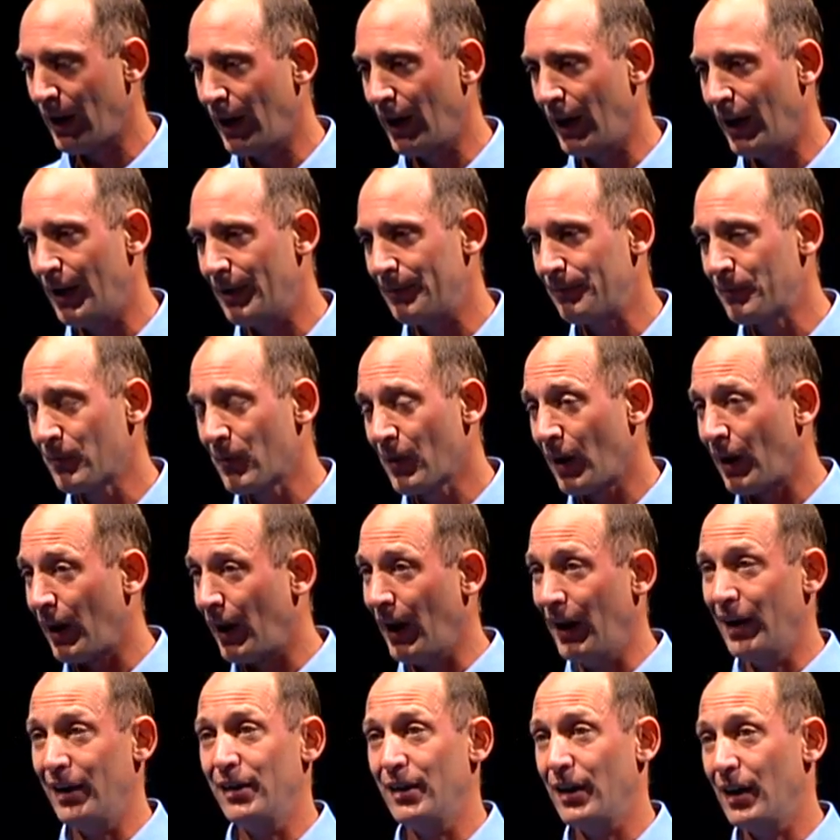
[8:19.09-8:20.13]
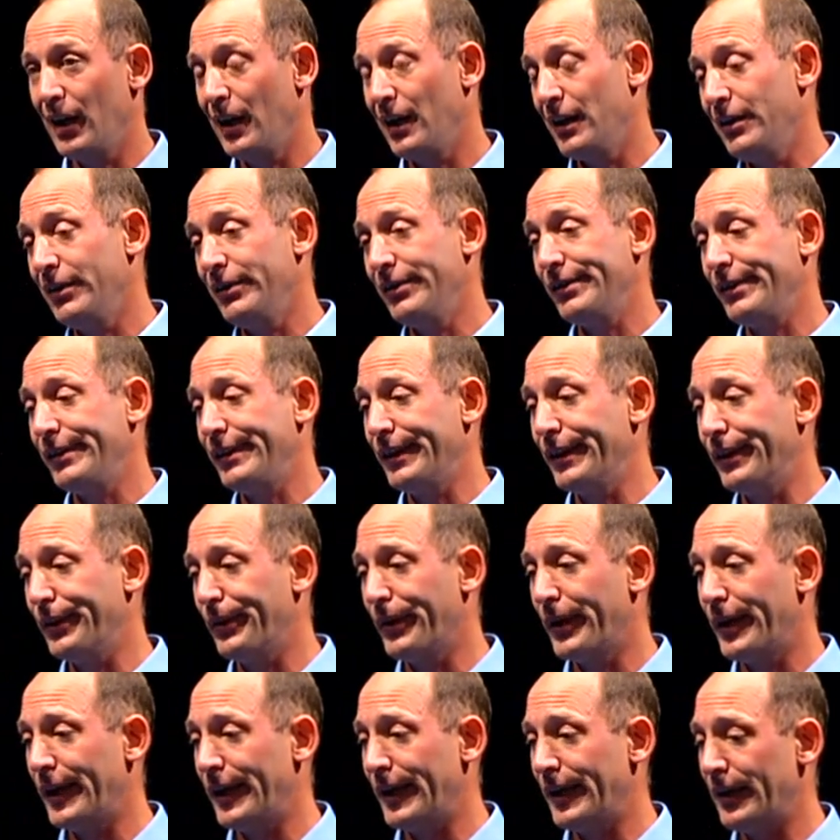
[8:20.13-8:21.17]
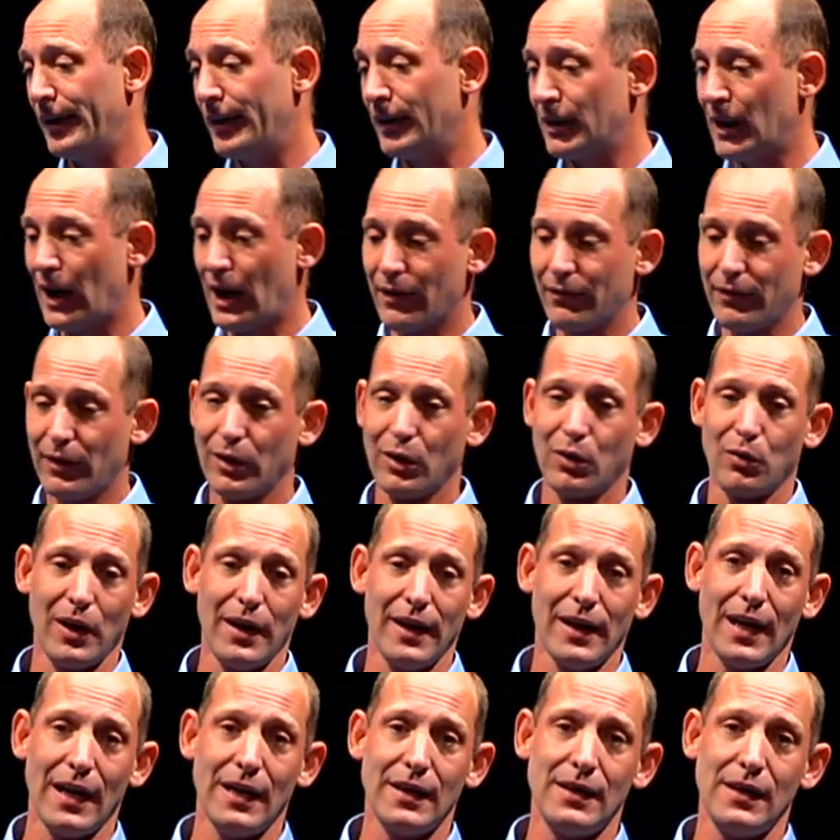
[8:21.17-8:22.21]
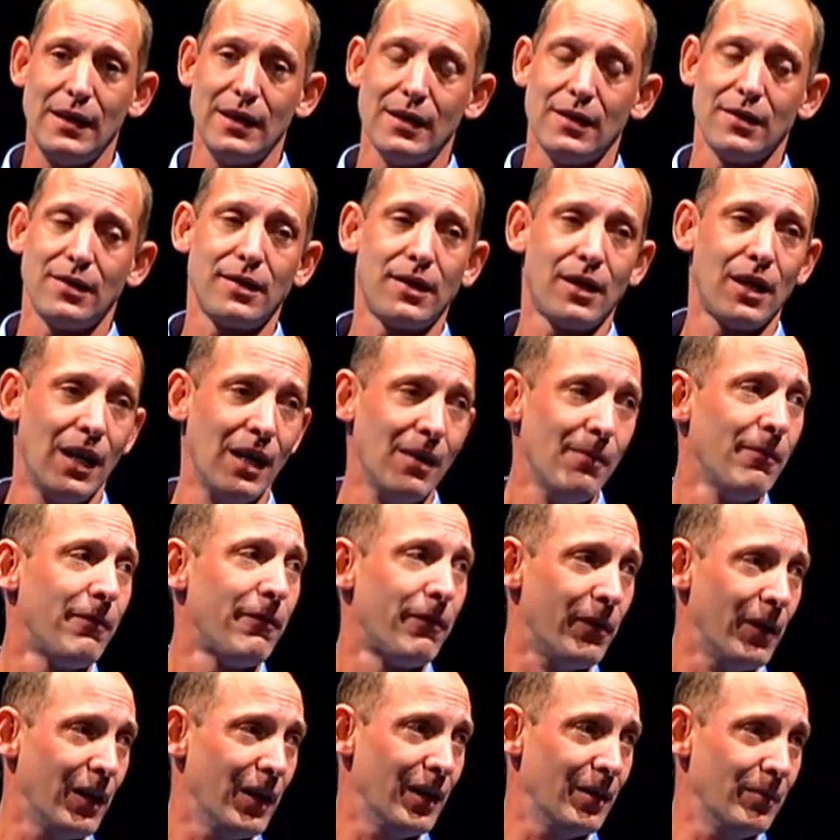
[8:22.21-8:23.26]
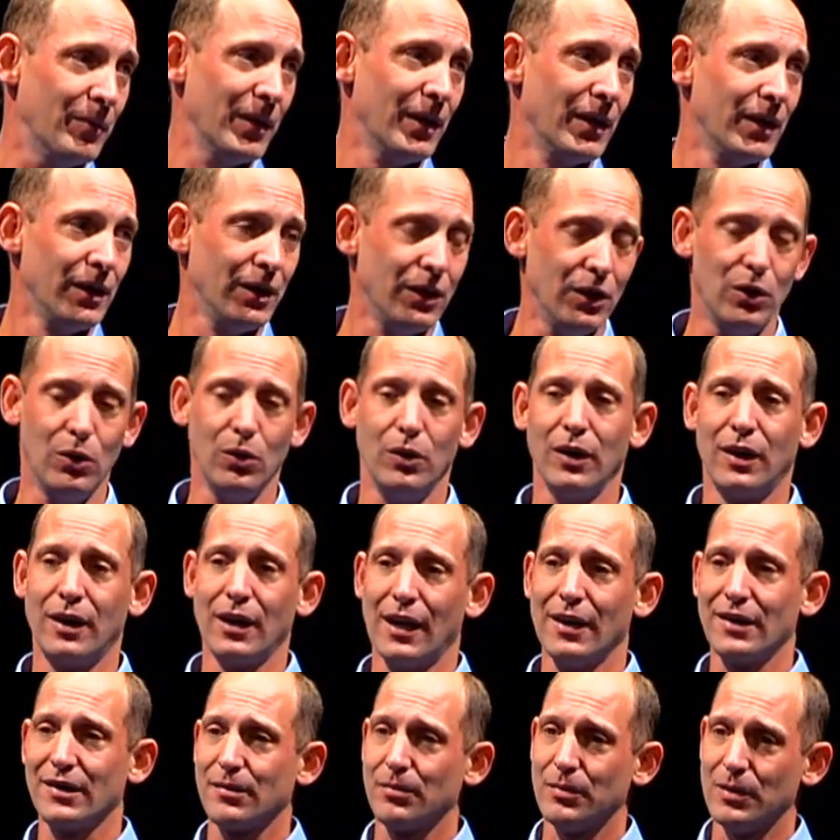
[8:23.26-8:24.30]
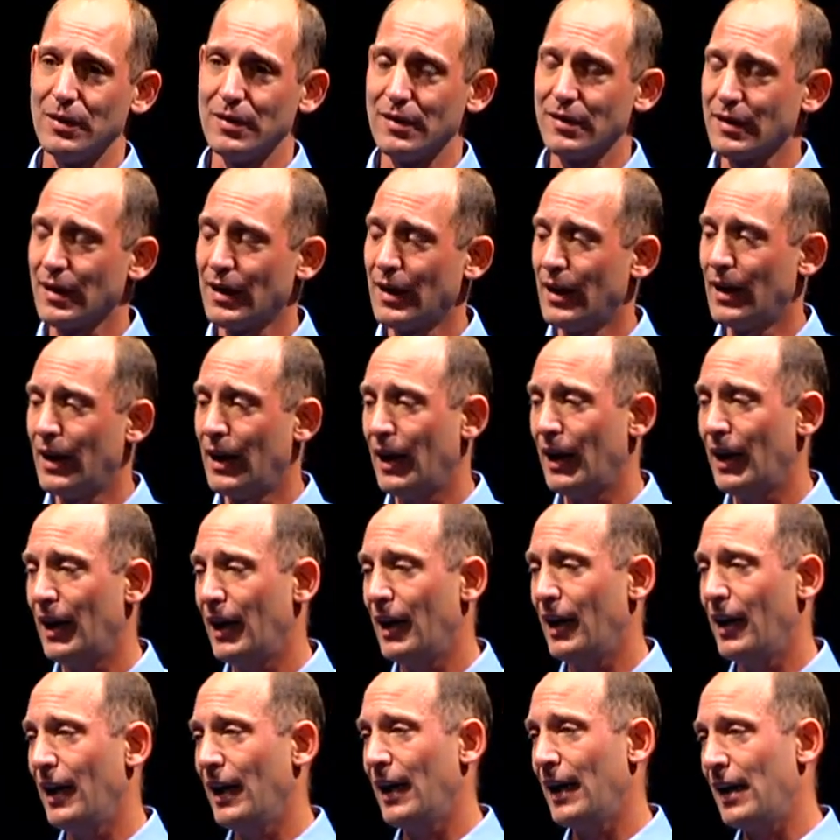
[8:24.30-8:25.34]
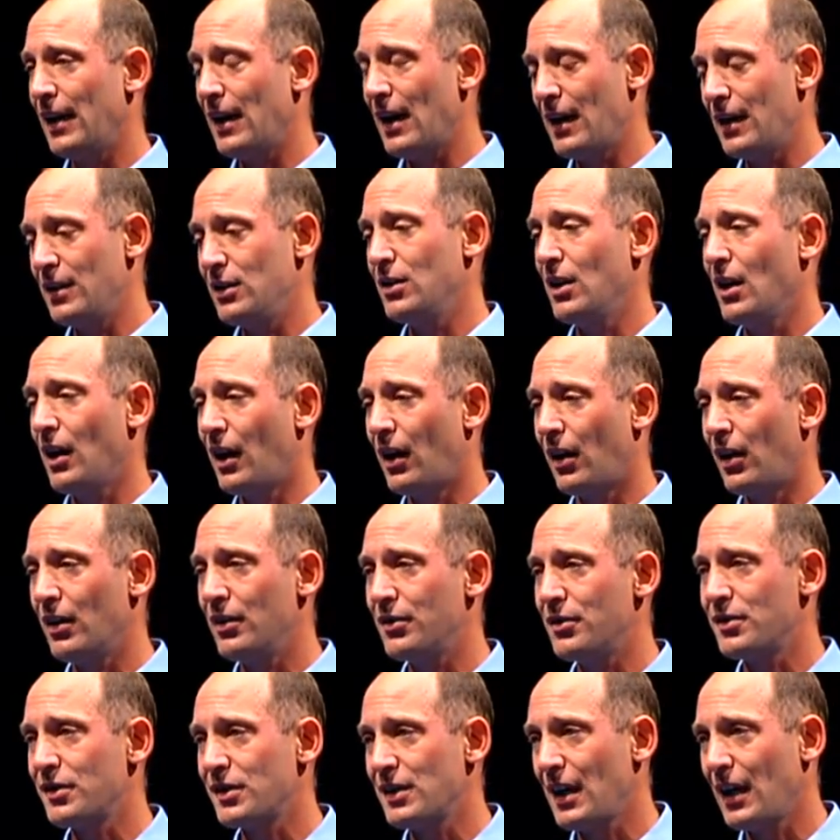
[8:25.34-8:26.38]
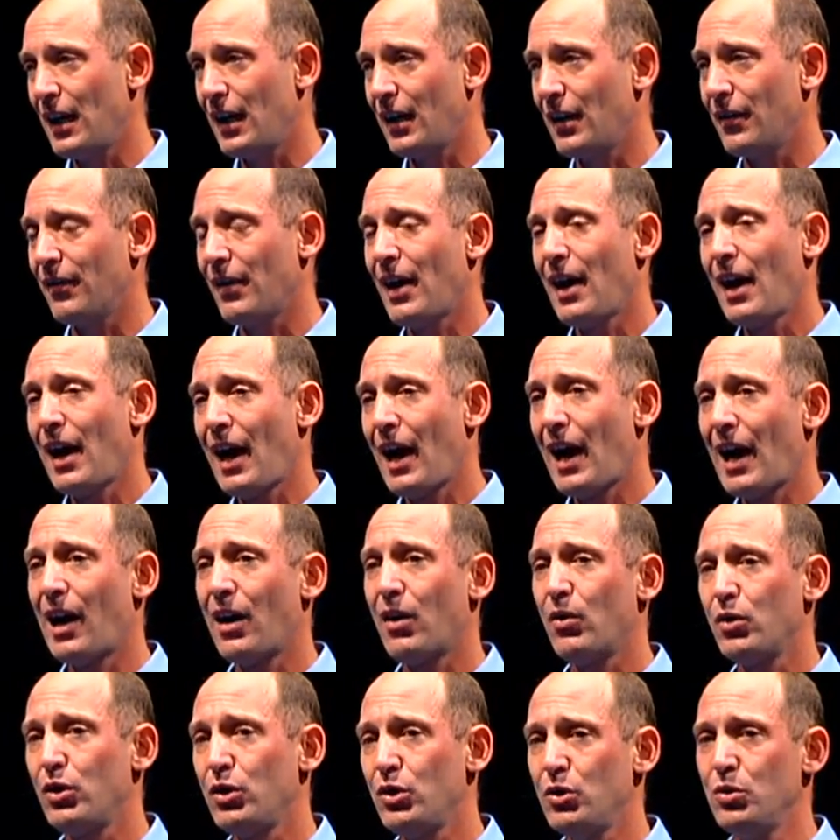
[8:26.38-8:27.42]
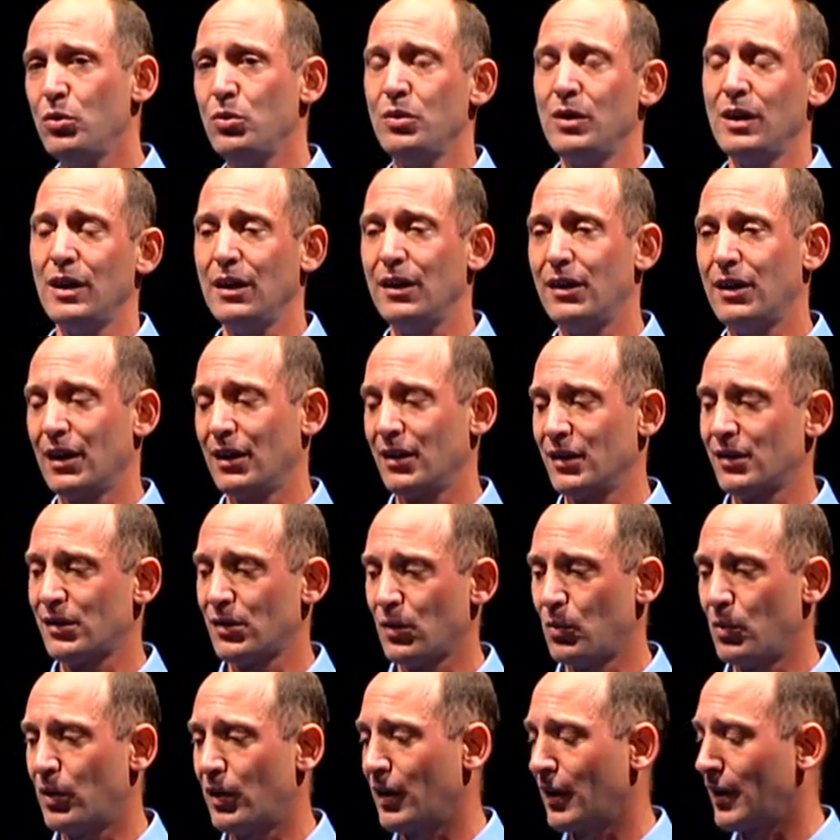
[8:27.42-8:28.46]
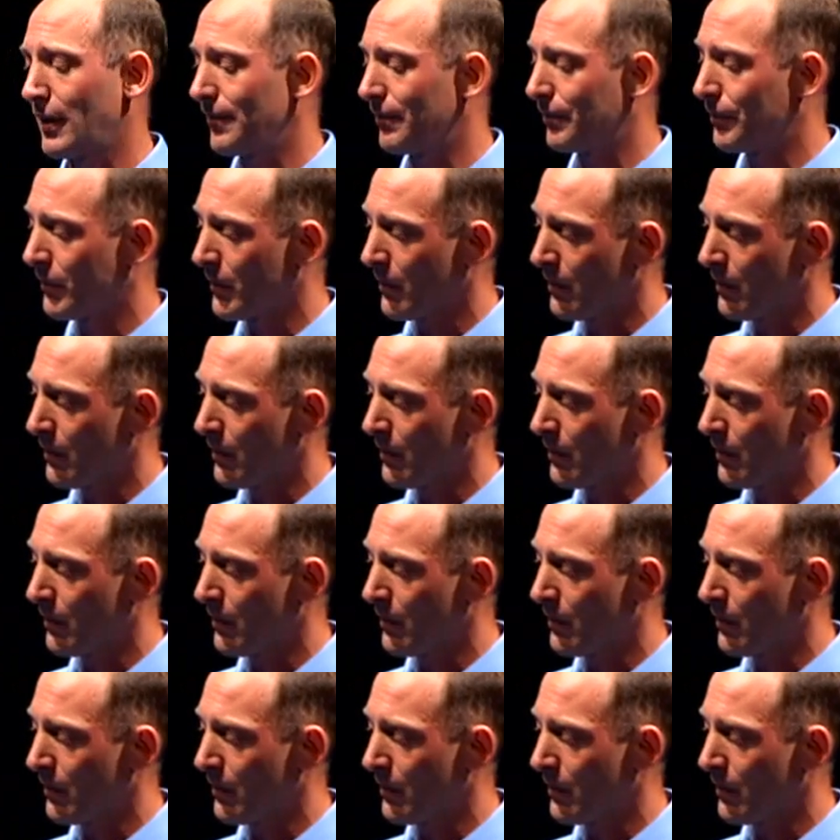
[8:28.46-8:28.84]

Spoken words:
And a lot of our great ideas come from you, the customers, and our understanding of how you need things to work.